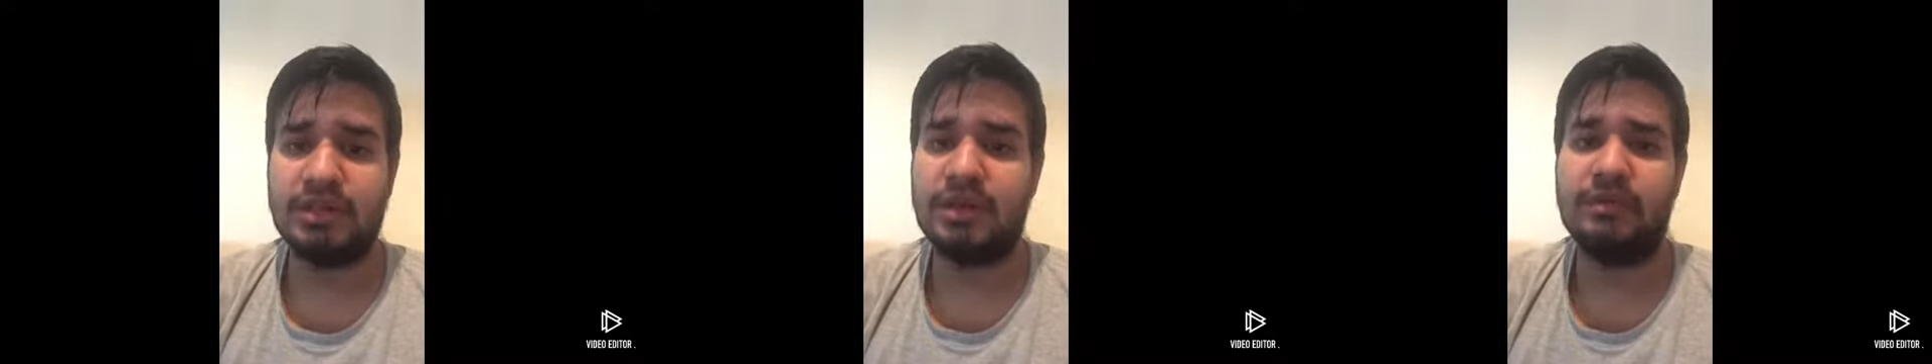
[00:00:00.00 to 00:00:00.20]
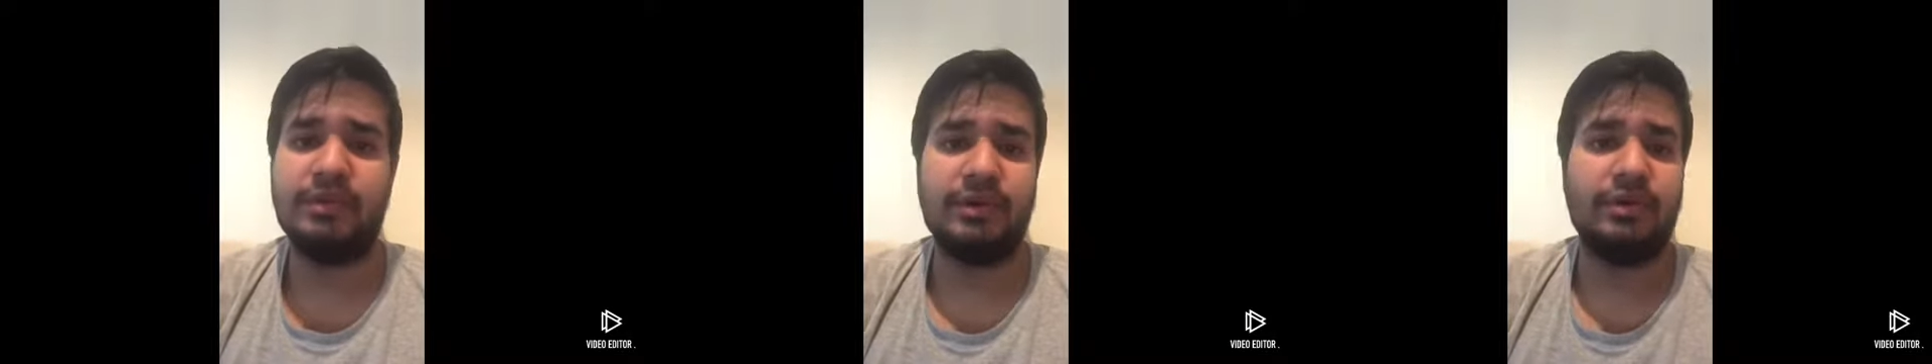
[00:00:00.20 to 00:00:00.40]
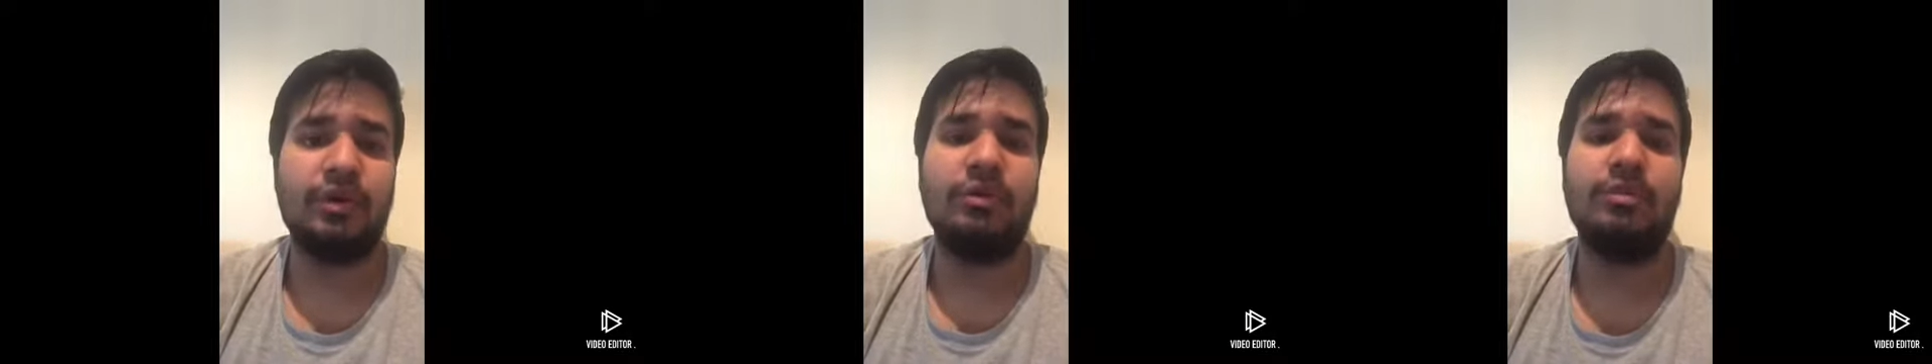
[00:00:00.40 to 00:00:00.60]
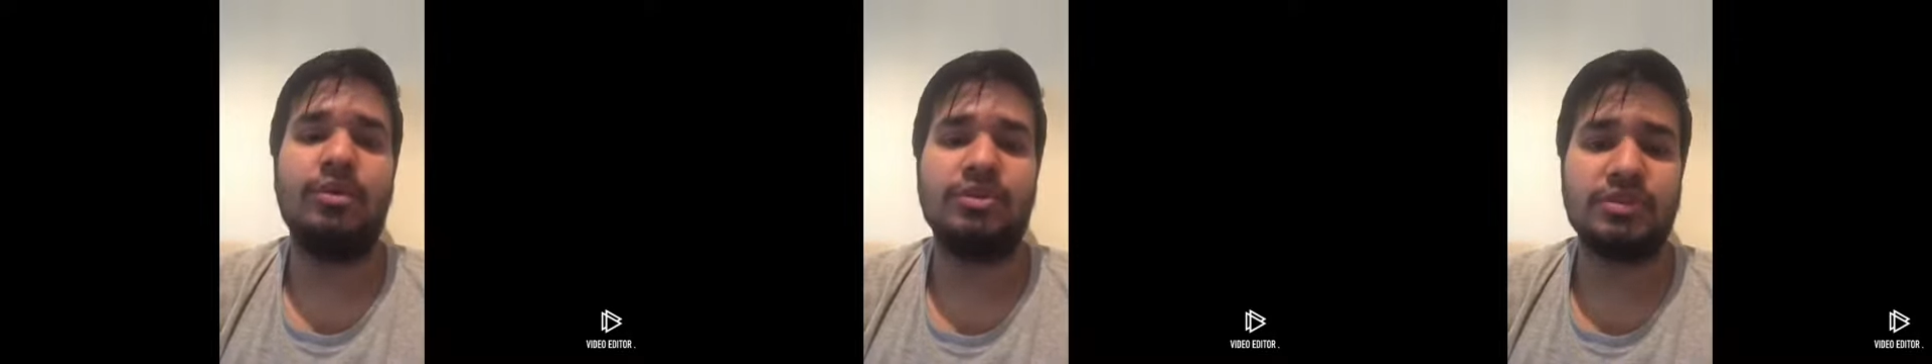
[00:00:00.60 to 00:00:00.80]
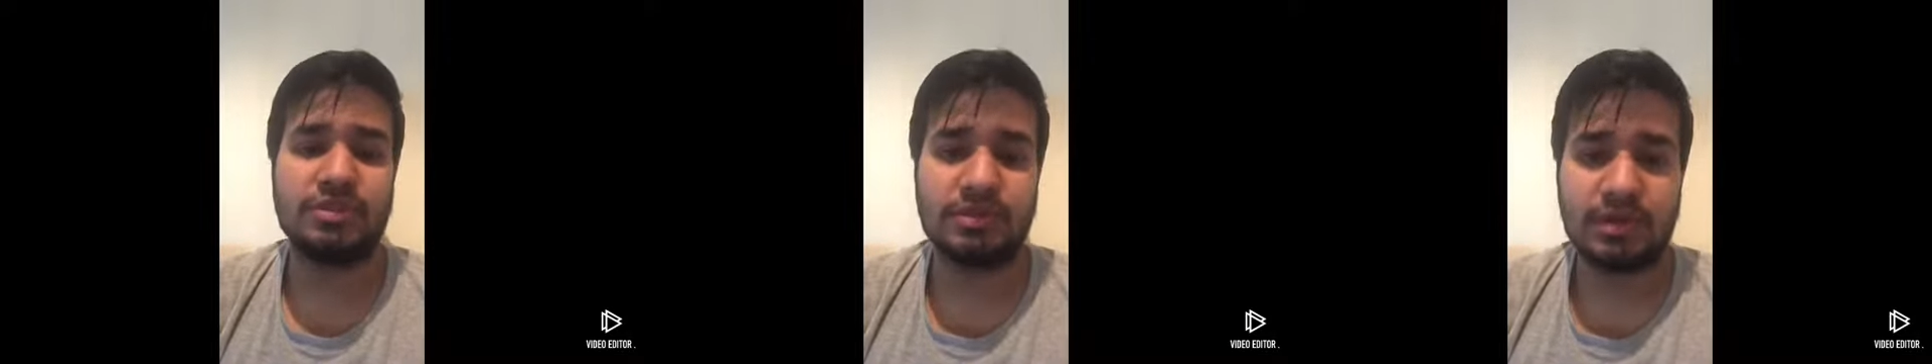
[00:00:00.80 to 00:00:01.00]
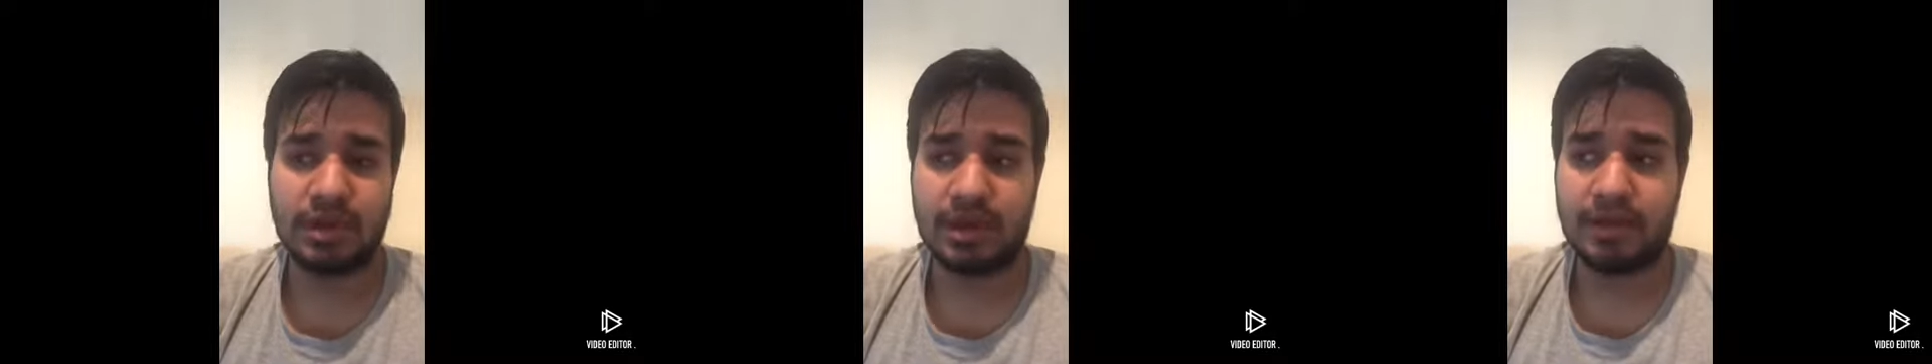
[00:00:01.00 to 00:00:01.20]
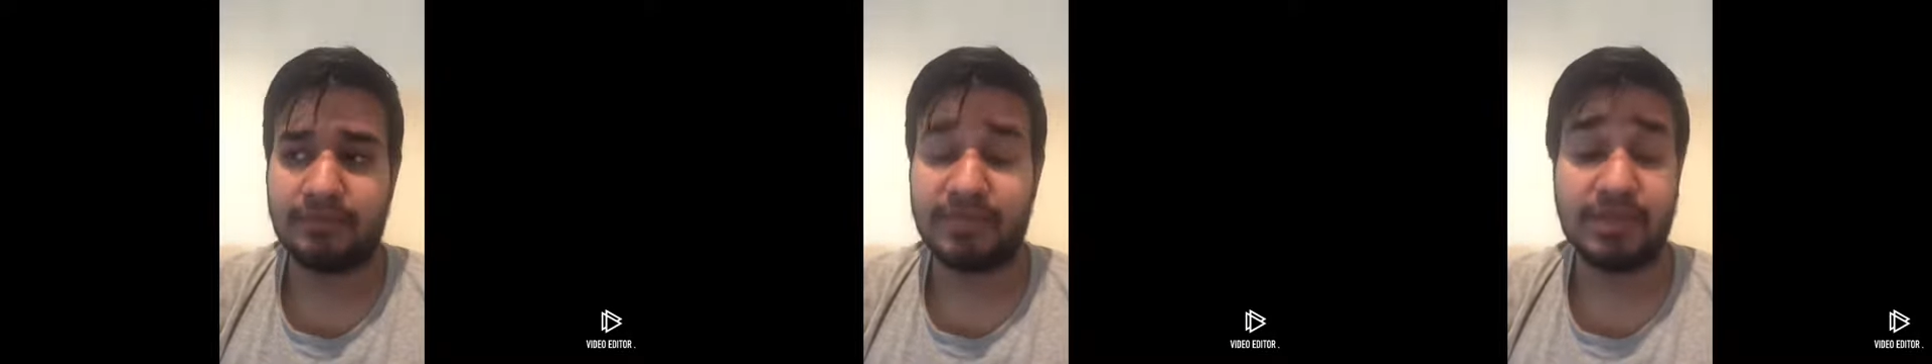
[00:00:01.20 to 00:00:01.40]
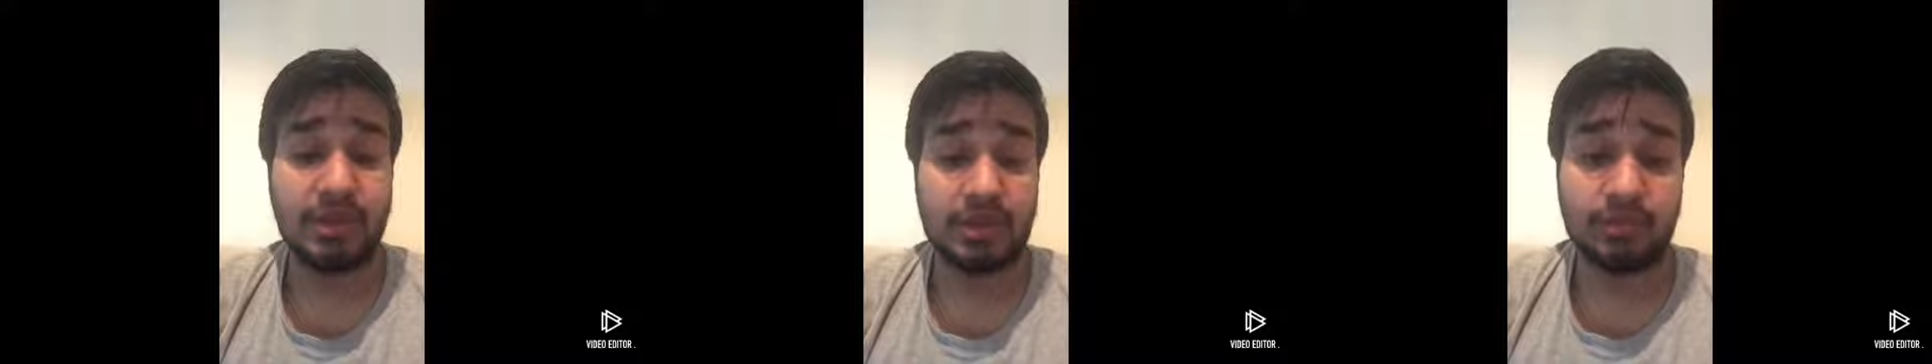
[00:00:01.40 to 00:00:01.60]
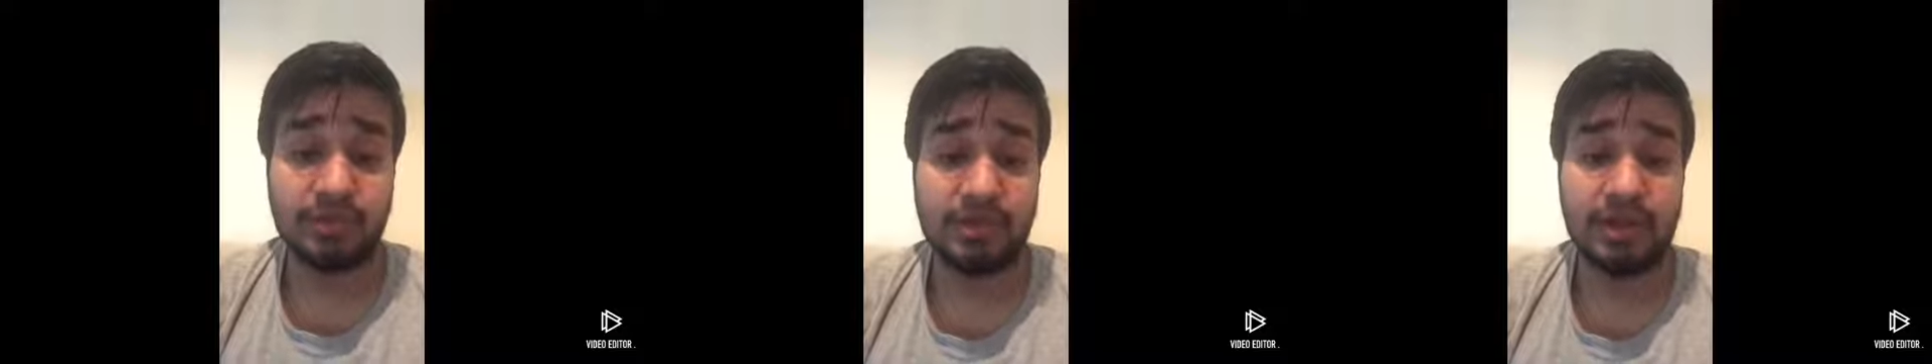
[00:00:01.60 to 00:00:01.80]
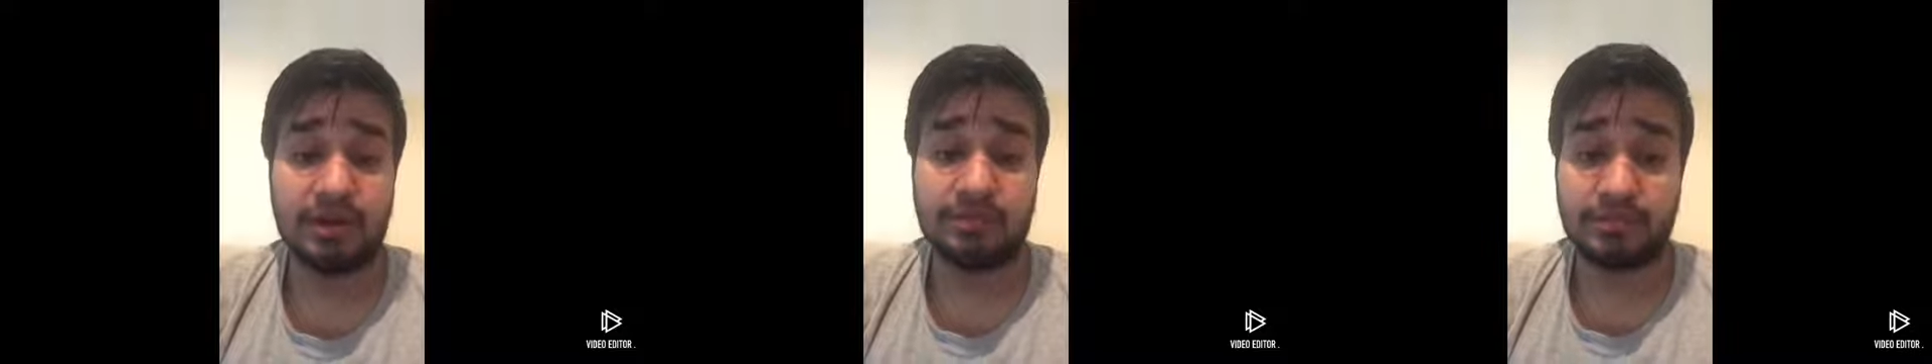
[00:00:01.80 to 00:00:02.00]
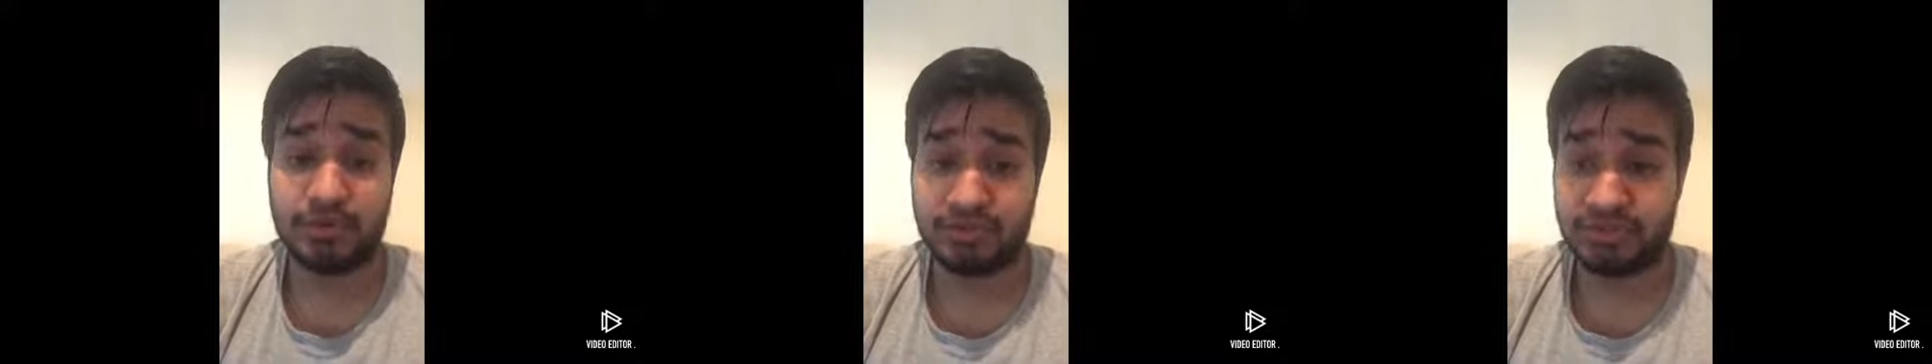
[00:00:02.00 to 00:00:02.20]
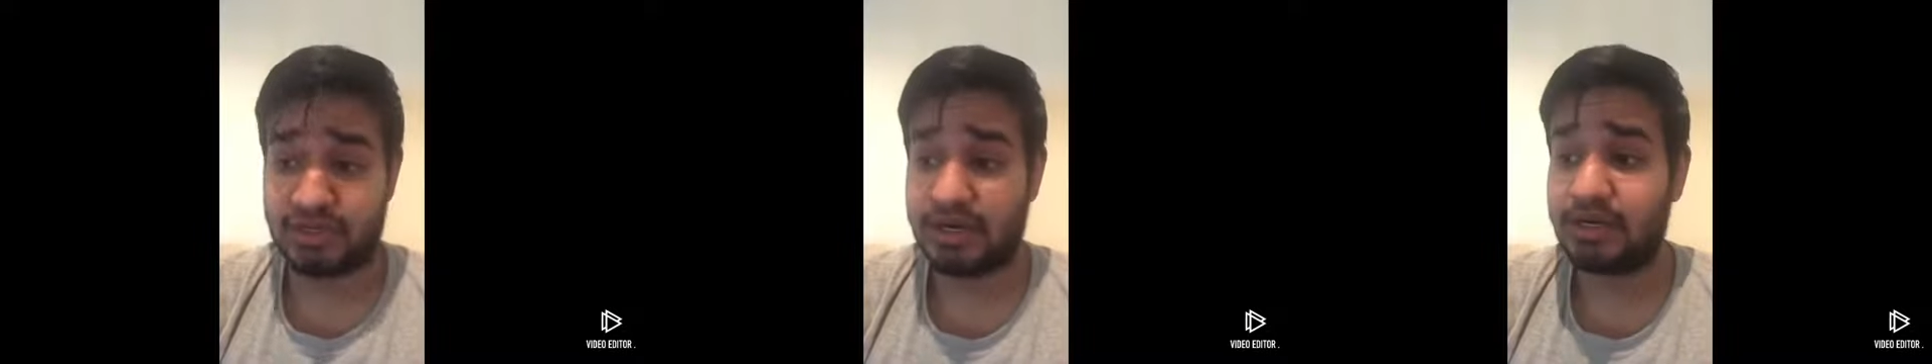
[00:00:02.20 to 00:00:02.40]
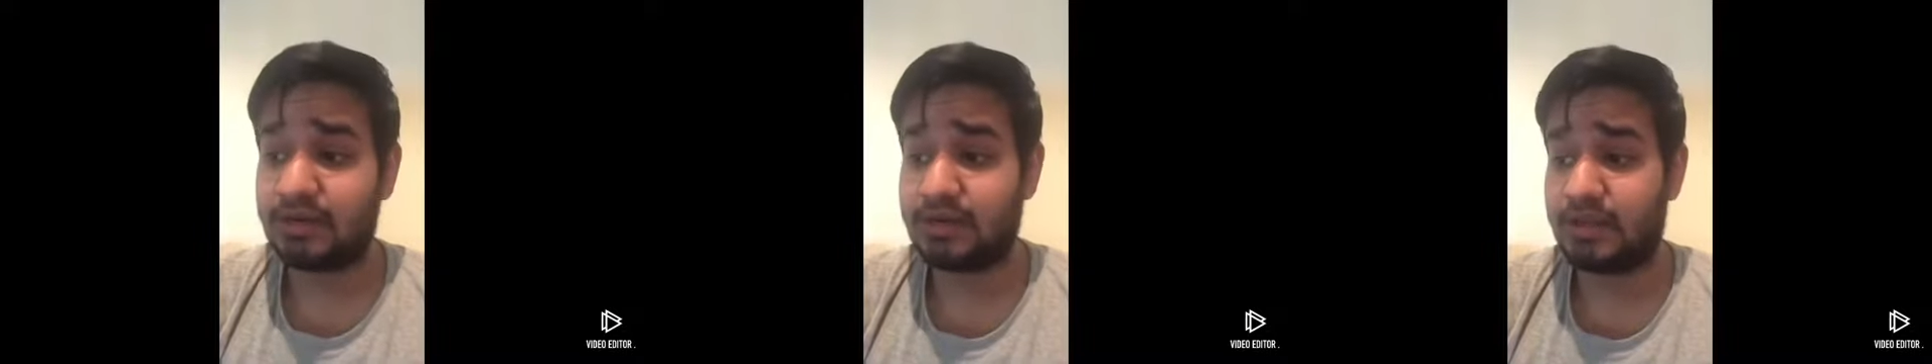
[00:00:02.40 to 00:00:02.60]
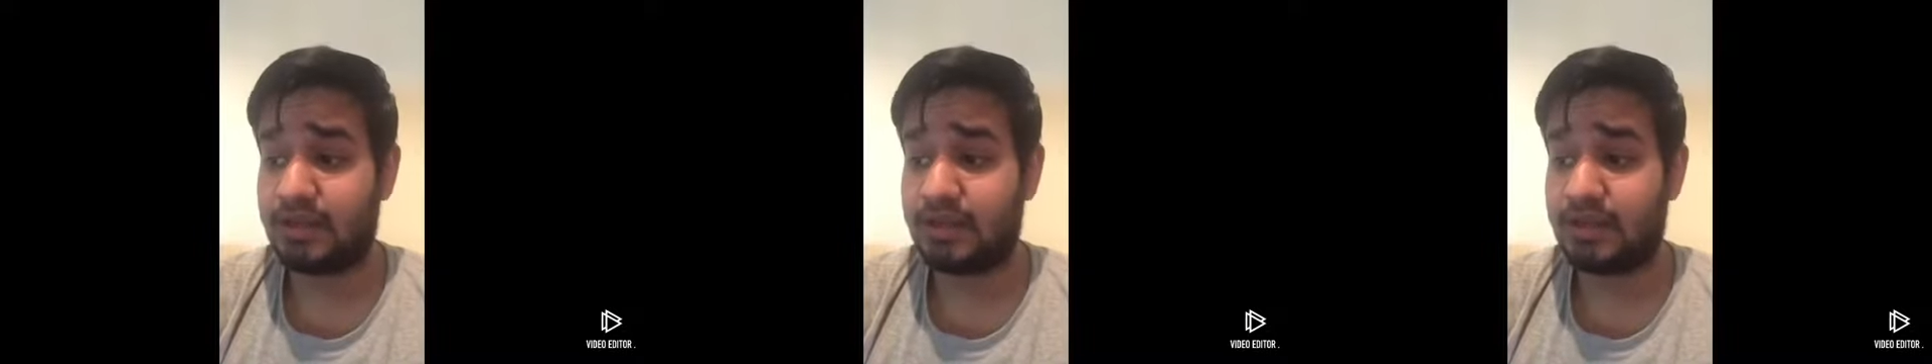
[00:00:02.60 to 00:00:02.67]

then we are almost done with our project.